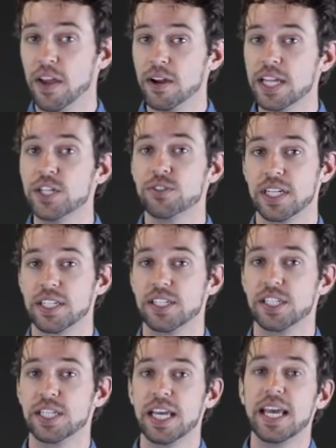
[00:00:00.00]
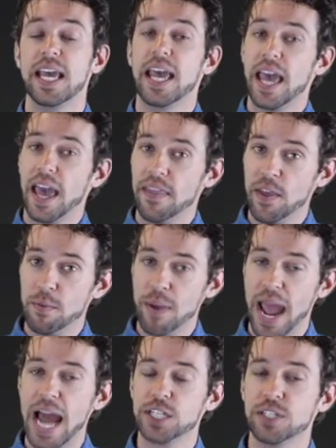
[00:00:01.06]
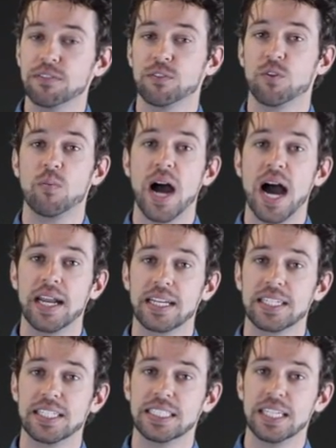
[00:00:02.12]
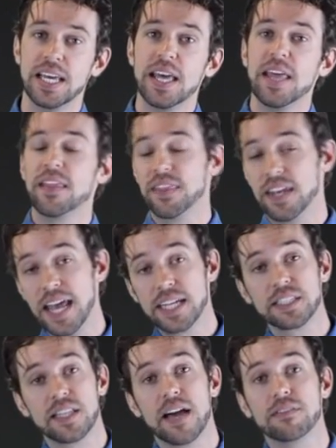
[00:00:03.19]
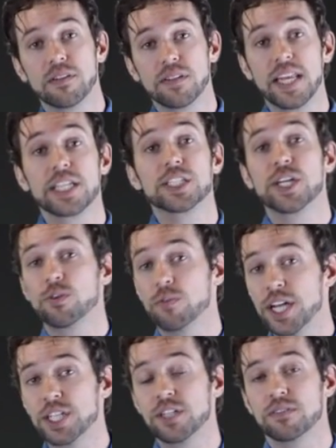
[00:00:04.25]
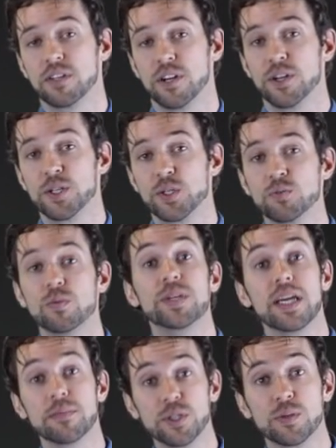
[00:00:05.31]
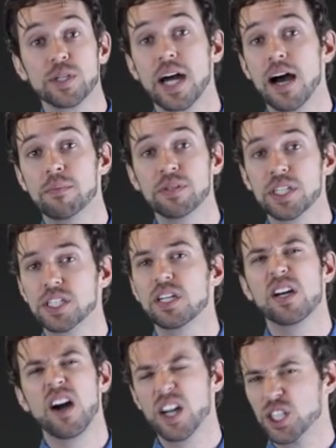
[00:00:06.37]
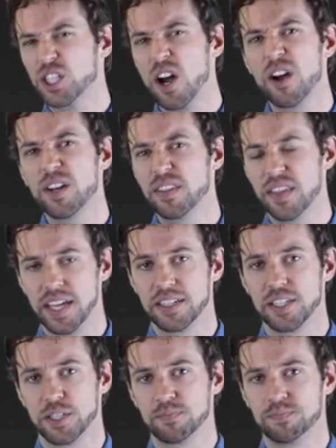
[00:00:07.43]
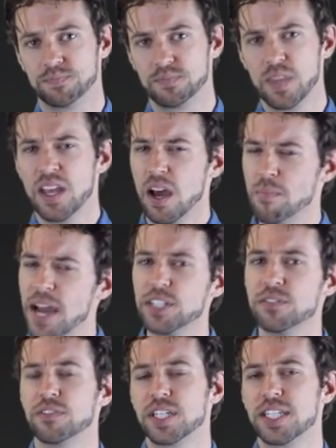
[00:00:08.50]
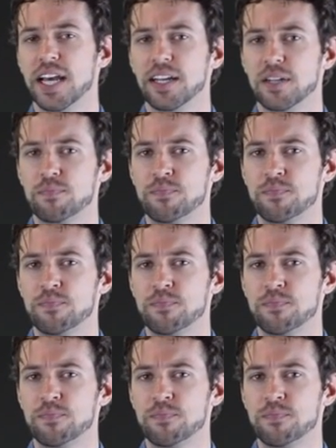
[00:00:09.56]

their interests and their passion for robotics, that the next level, the next generation of learners will be able to accomplish uncharted things. Imagine for a second,